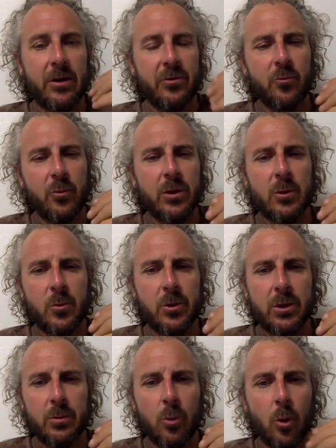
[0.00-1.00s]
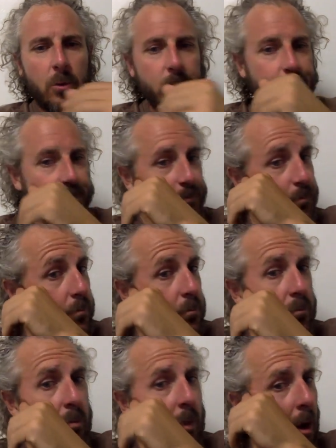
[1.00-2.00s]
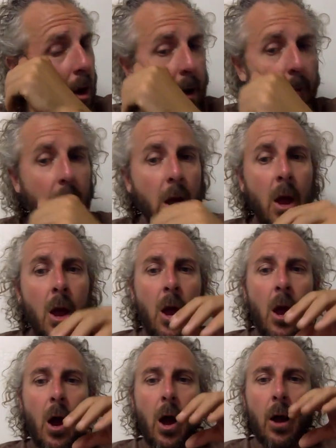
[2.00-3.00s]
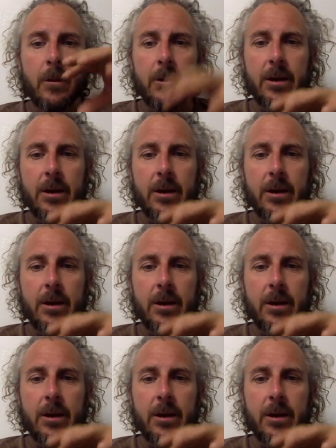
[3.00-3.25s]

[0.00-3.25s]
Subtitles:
It's really, really important. A lyric